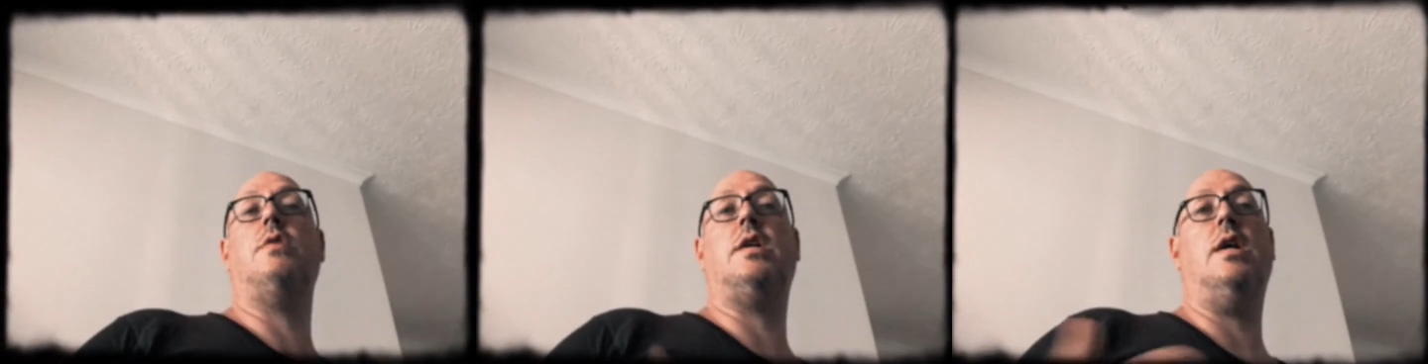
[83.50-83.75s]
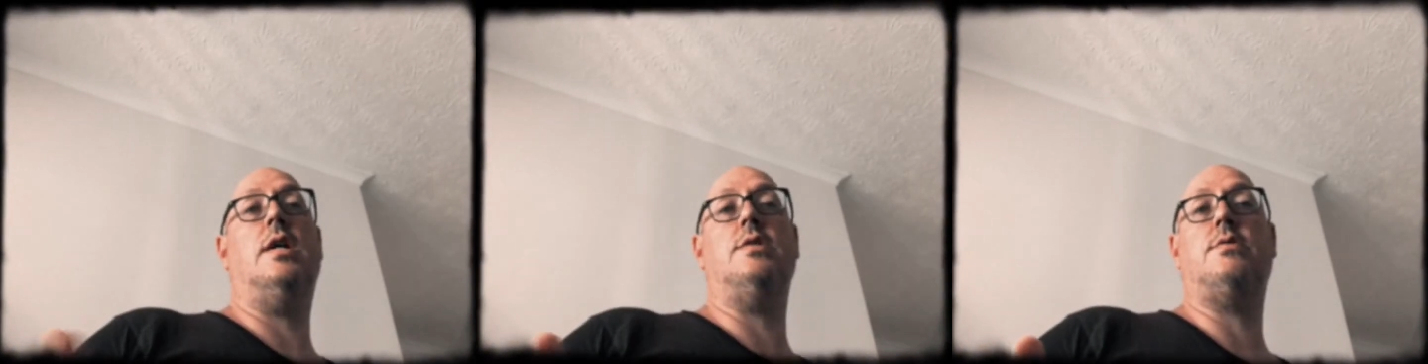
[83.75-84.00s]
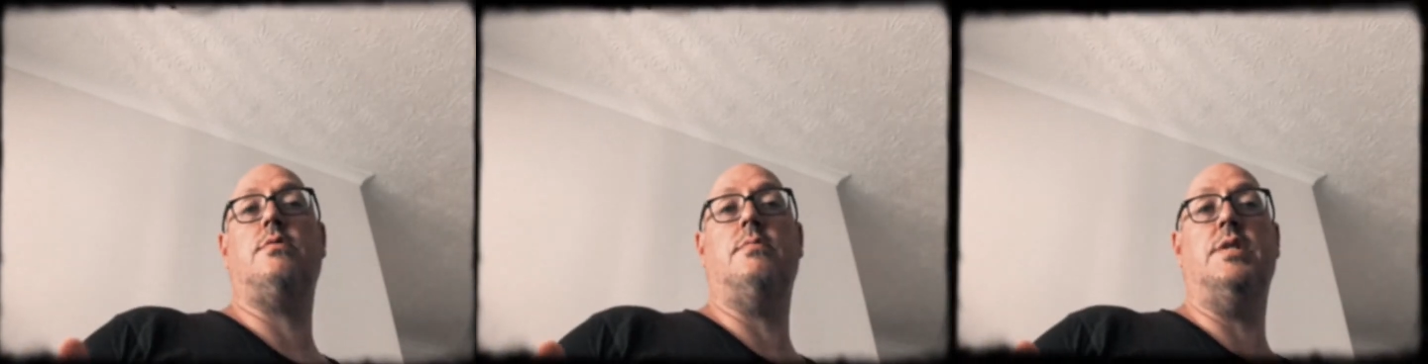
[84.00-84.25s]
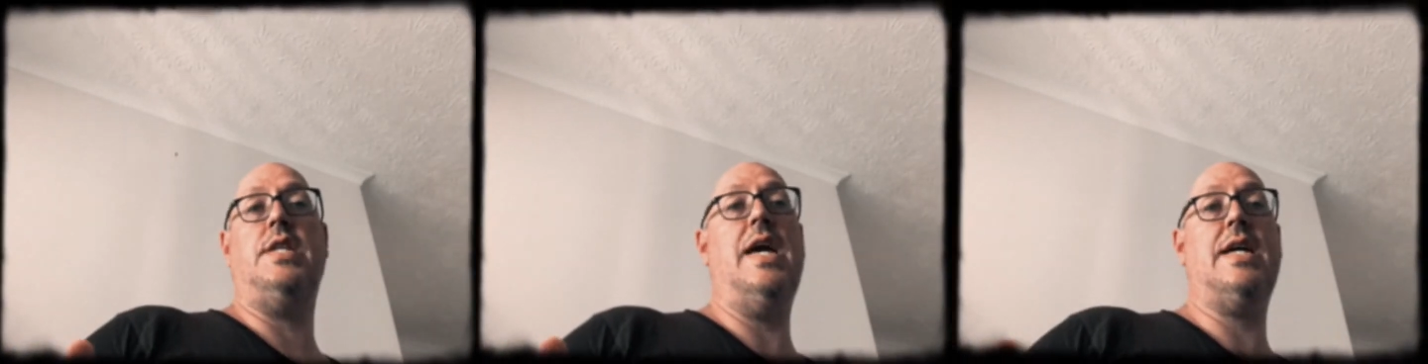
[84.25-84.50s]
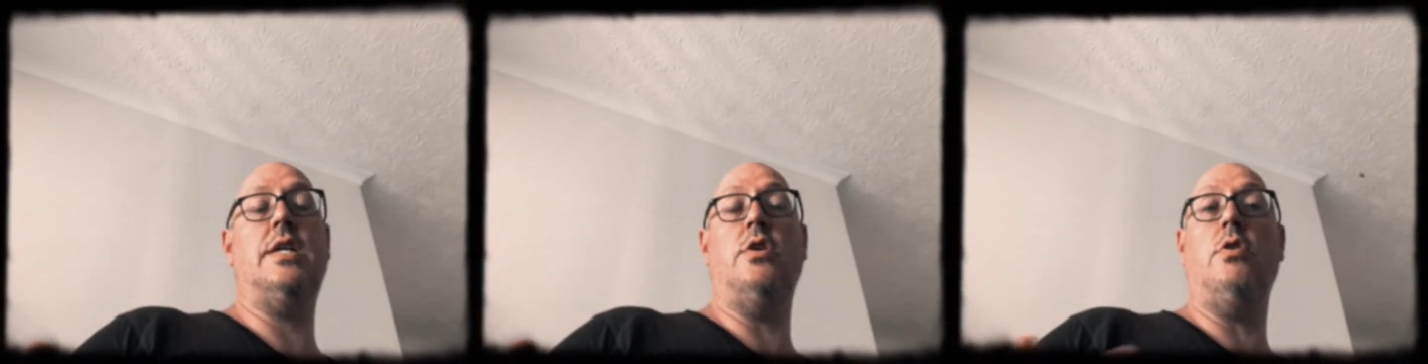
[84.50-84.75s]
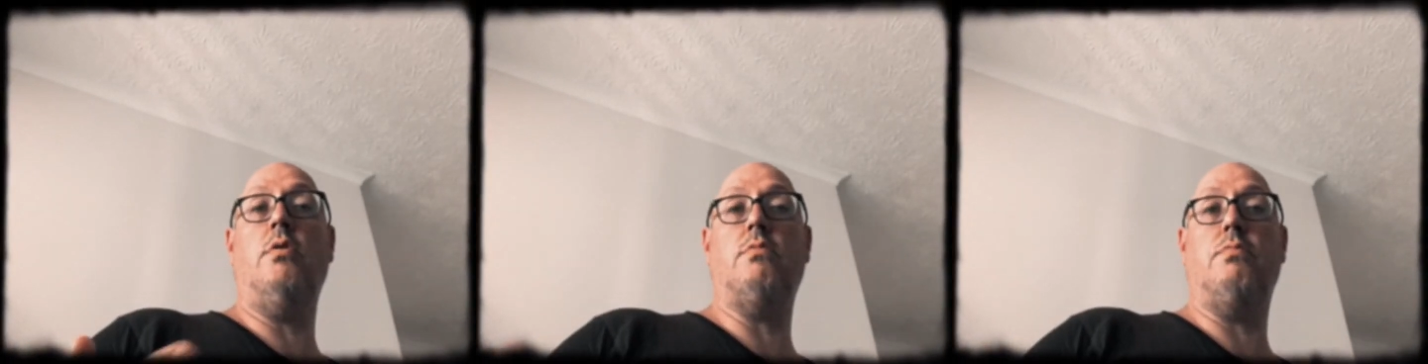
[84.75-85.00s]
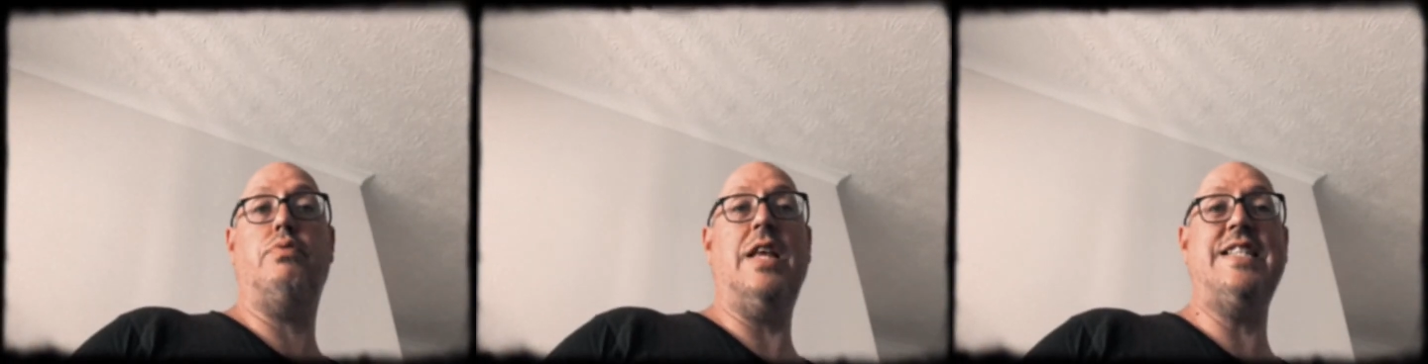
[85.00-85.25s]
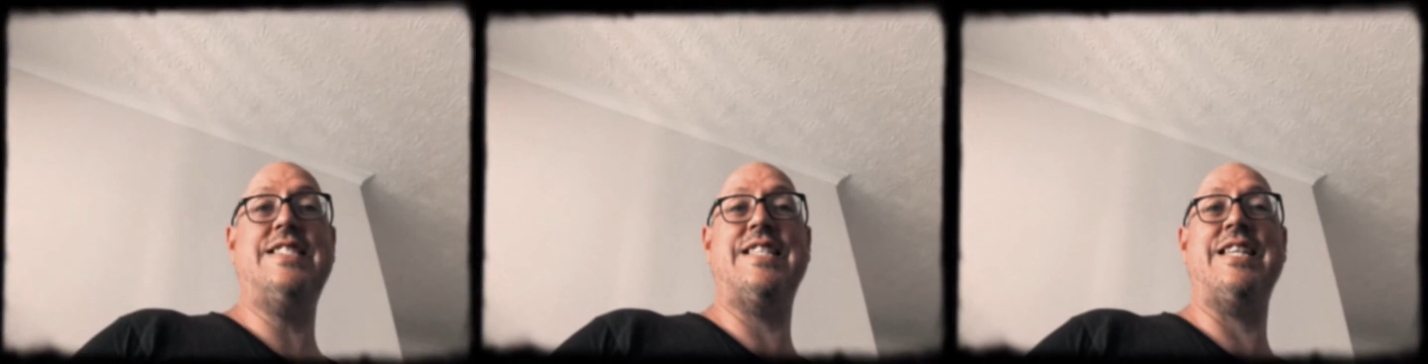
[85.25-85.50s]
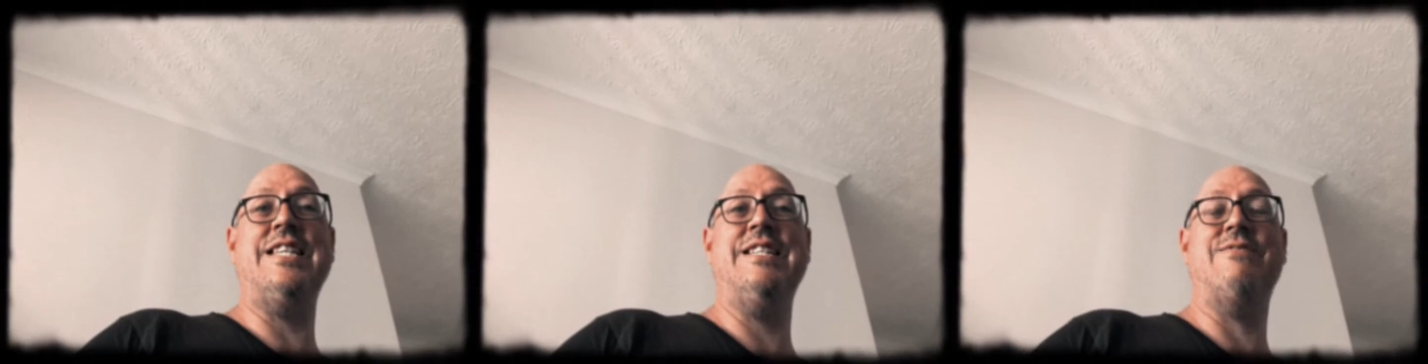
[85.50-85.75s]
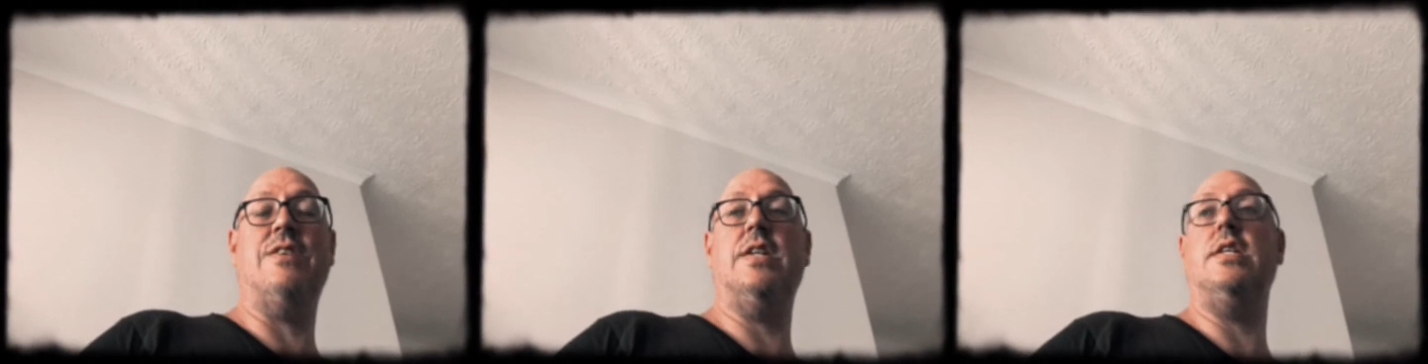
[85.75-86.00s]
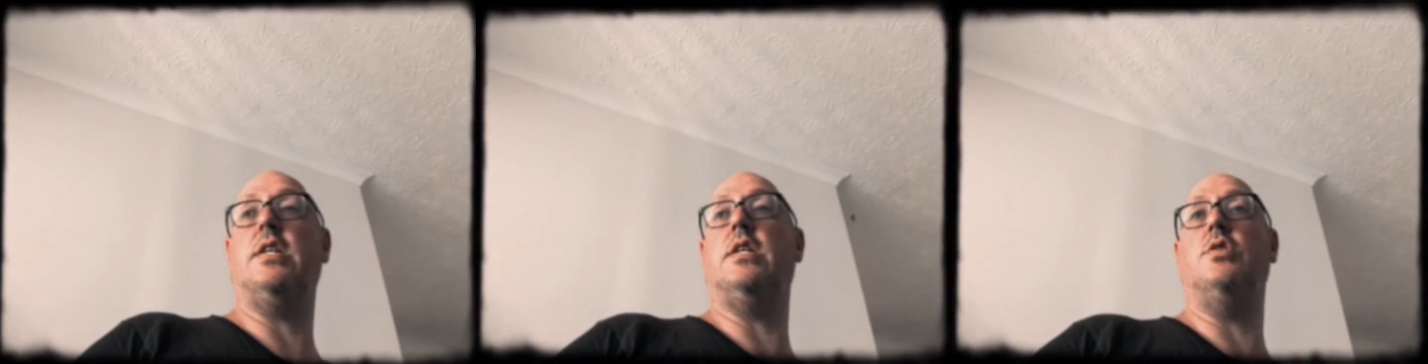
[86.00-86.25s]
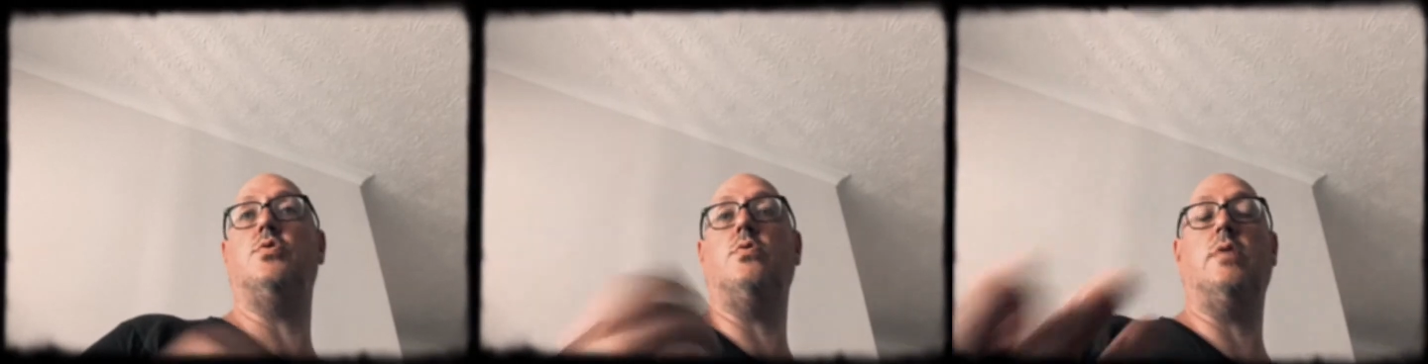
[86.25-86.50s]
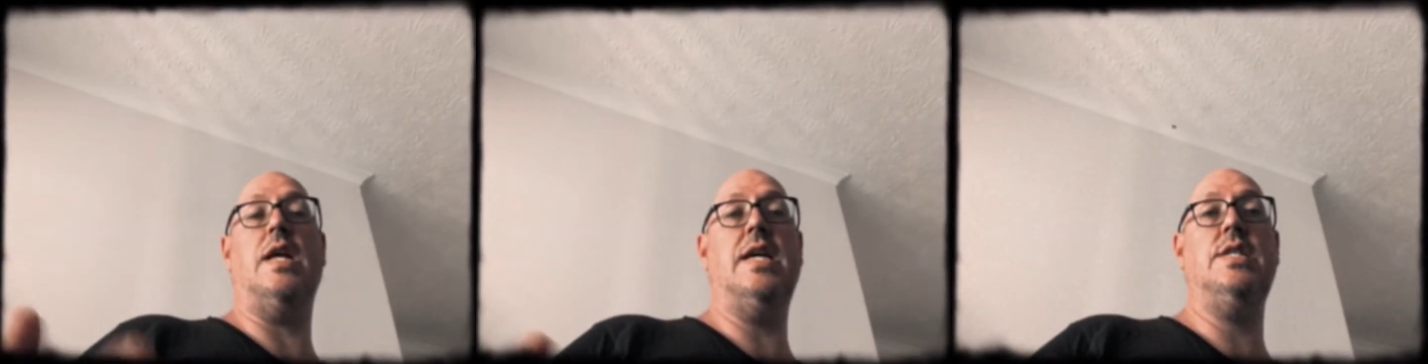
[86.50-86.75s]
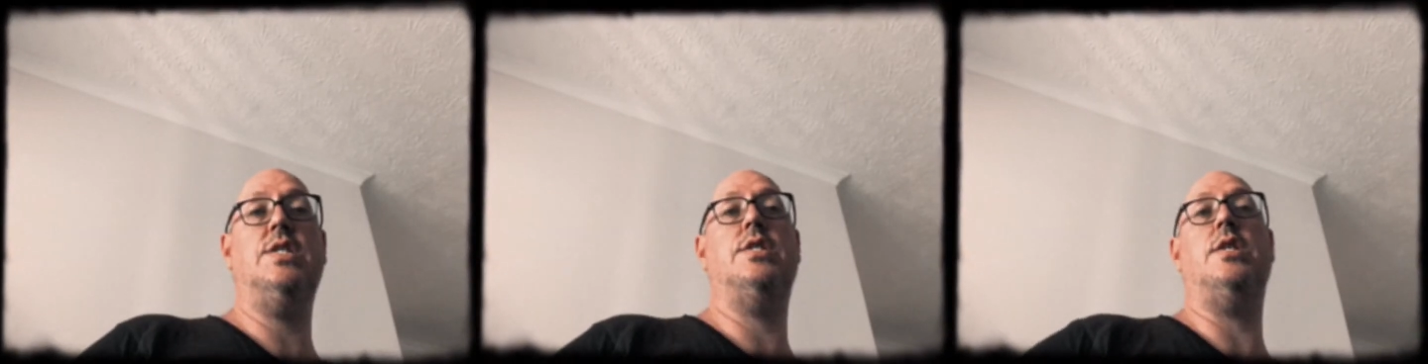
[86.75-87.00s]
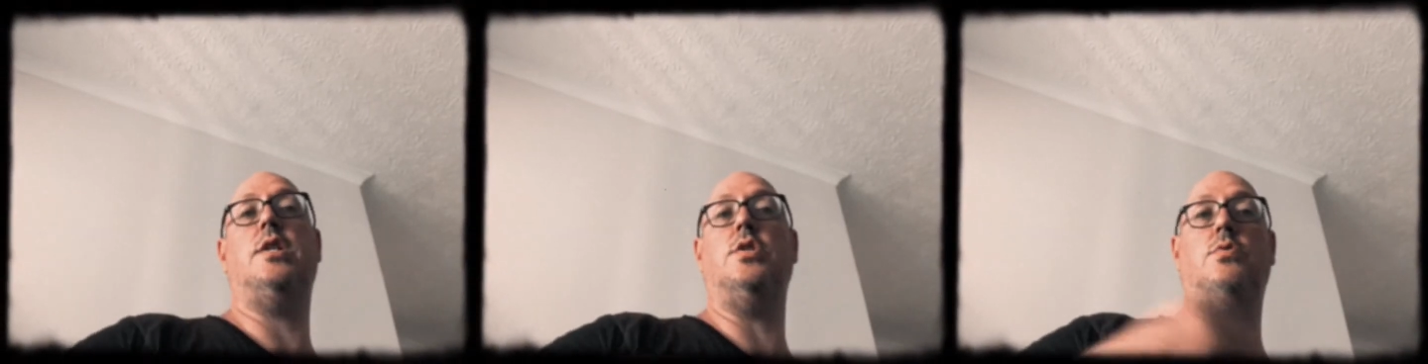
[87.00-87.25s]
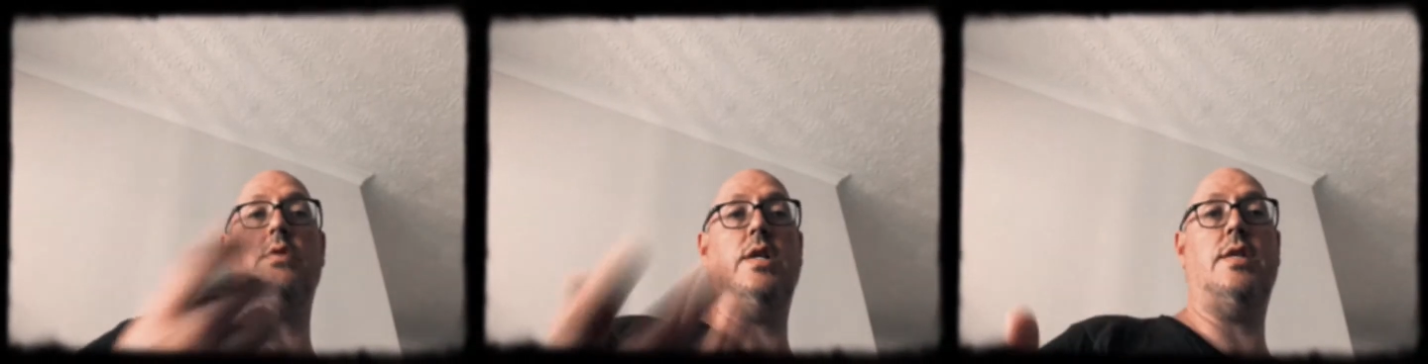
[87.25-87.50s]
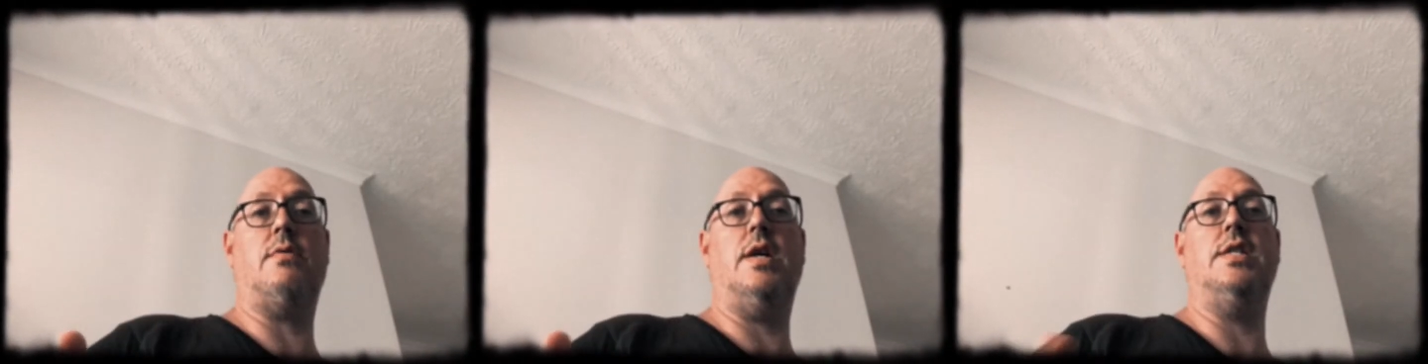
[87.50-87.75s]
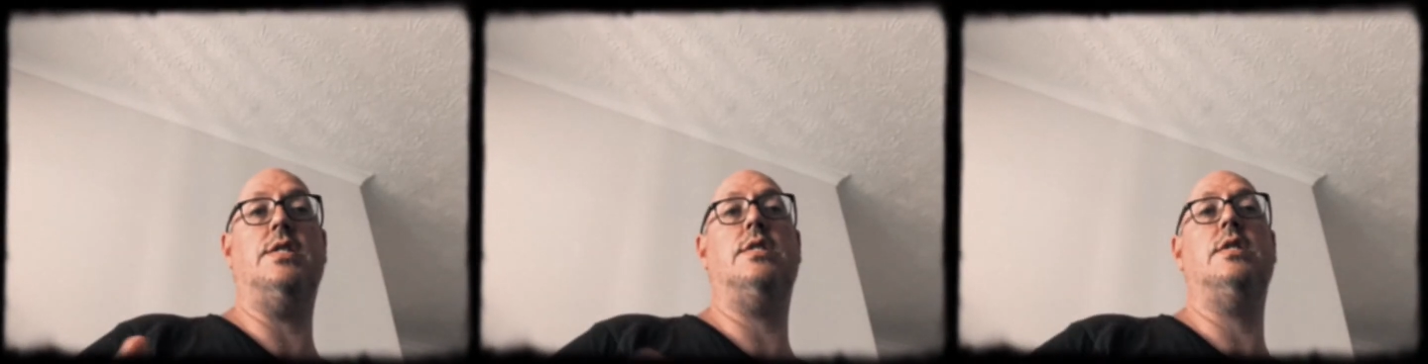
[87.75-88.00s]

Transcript: cards from a deck and you're not replacing, right, you can draw an ace and then you can draw another ace.